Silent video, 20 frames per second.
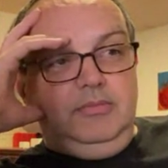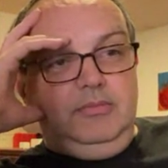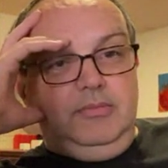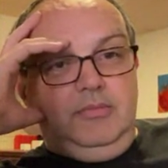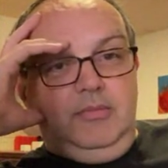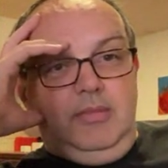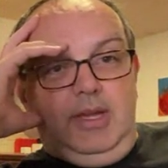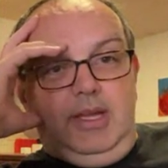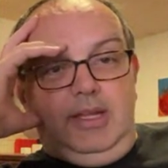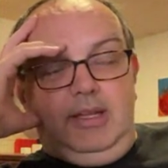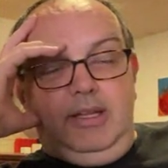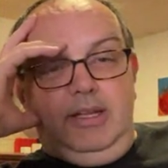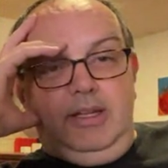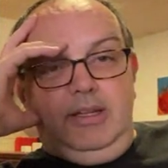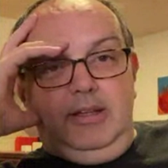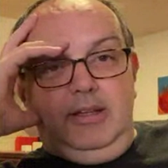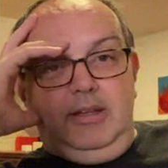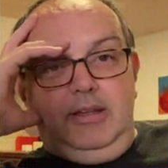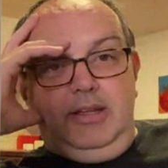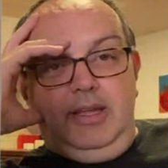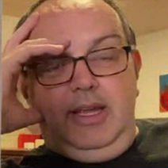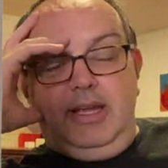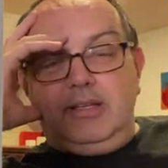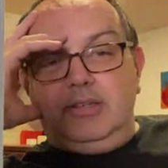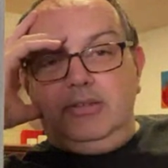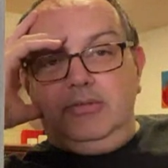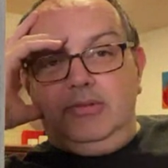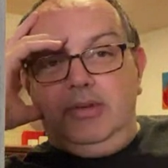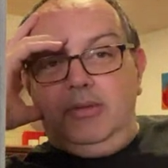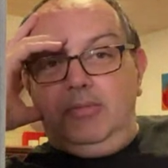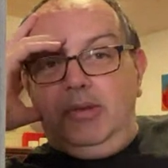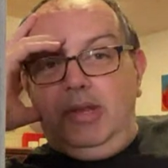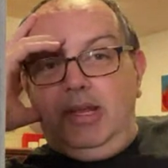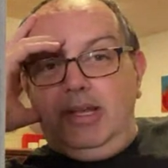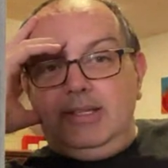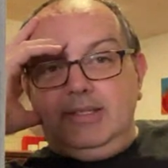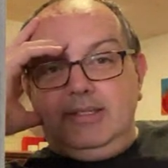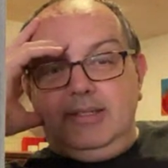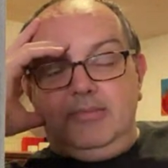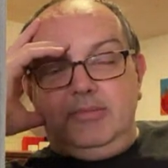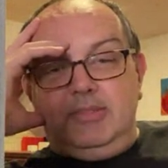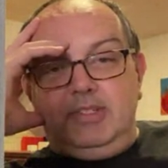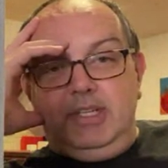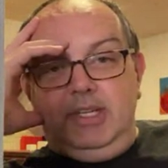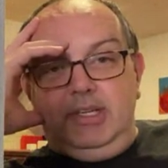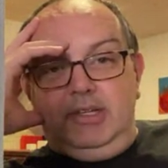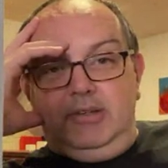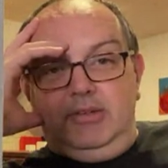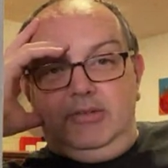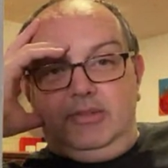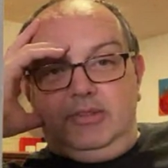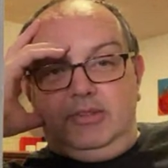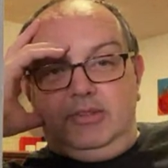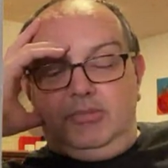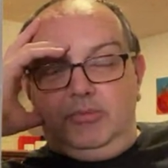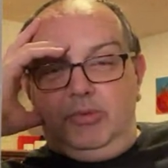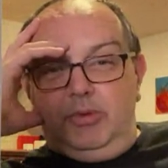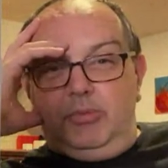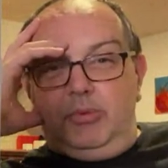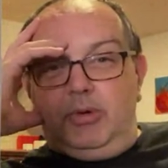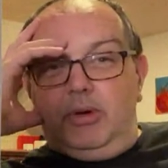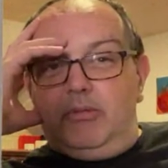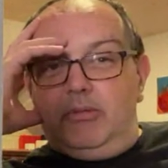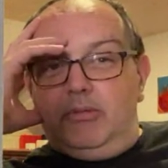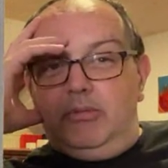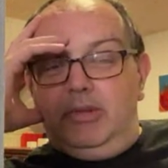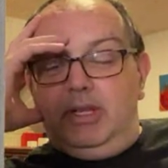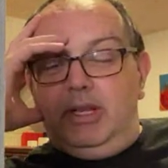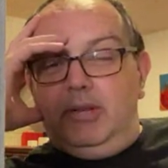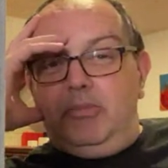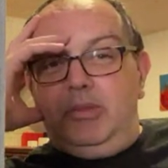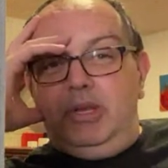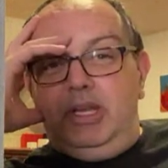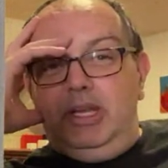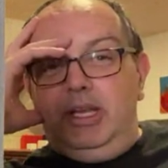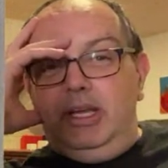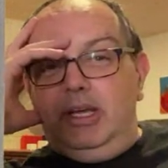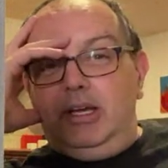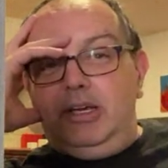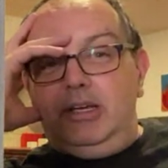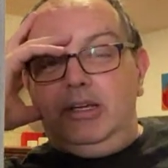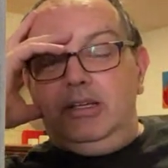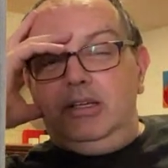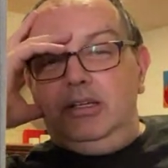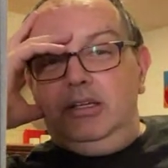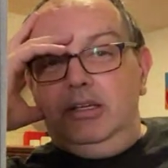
And then the actual replays themselves will probably appear.